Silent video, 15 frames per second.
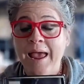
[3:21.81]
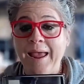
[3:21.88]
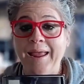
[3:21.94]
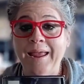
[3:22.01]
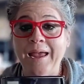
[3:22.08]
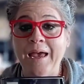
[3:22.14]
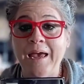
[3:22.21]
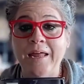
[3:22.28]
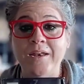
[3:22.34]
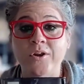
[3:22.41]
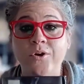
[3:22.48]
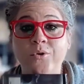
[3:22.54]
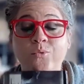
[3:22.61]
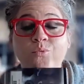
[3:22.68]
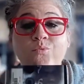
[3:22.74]
And
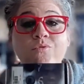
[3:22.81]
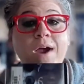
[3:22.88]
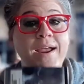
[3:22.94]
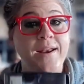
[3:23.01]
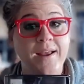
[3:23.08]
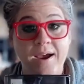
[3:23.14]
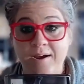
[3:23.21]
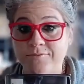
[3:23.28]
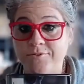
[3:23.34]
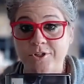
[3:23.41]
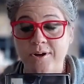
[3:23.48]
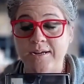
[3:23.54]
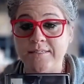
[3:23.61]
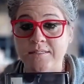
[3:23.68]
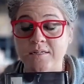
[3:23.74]
right after
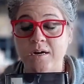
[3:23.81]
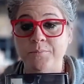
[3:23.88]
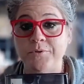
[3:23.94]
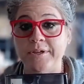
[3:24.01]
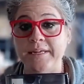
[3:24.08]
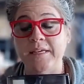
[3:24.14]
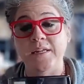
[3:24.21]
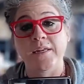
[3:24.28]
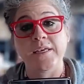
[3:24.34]
I stop reading,